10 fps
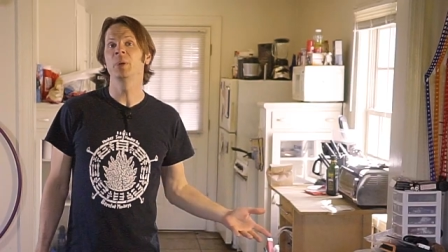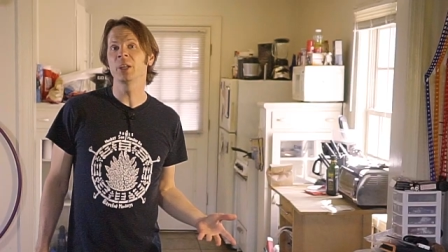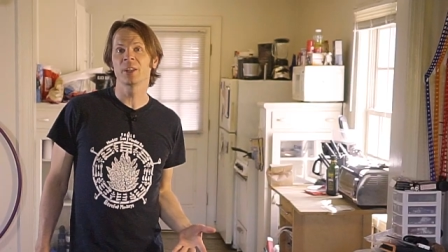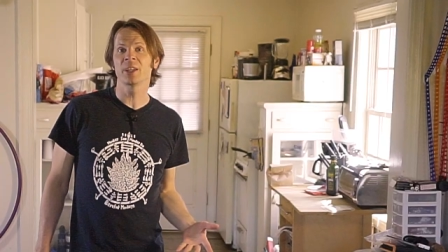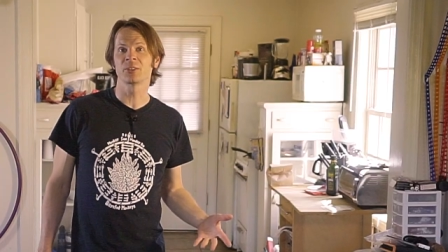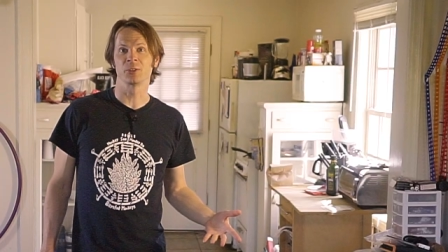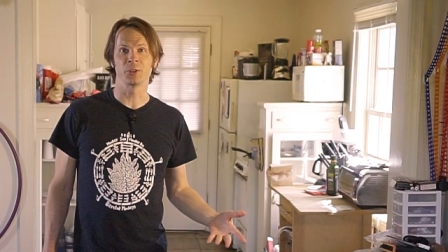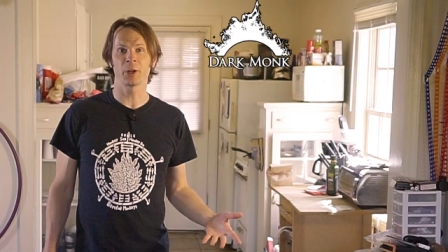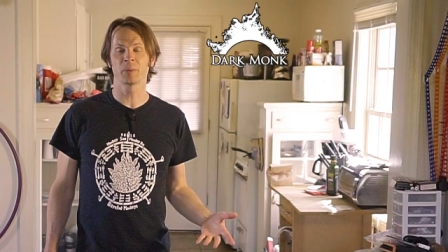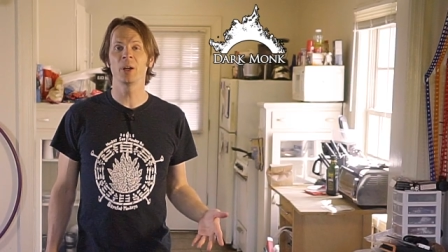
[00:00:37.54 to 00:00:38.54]
Big thanks to
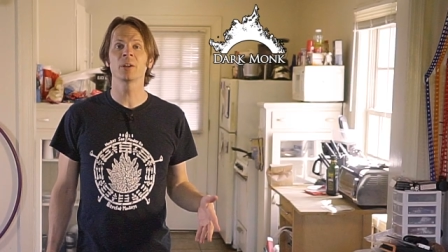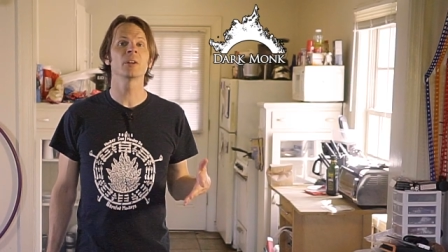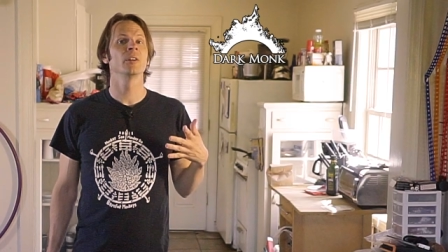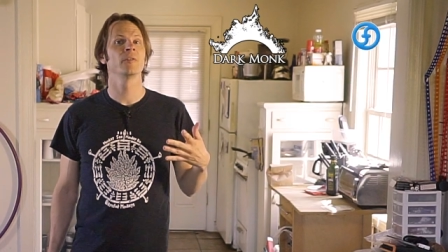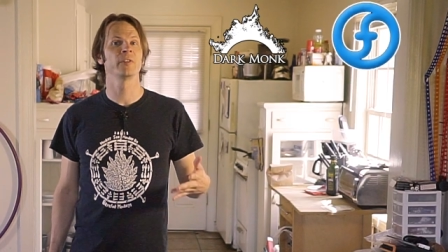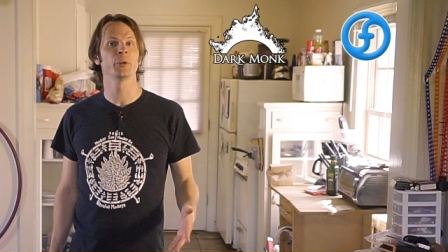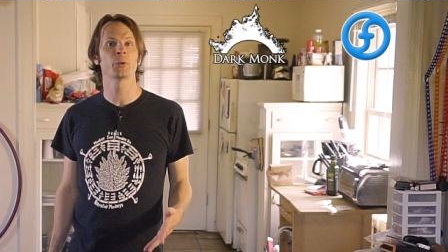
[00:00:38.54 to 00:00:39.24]
Dark Monk, Flow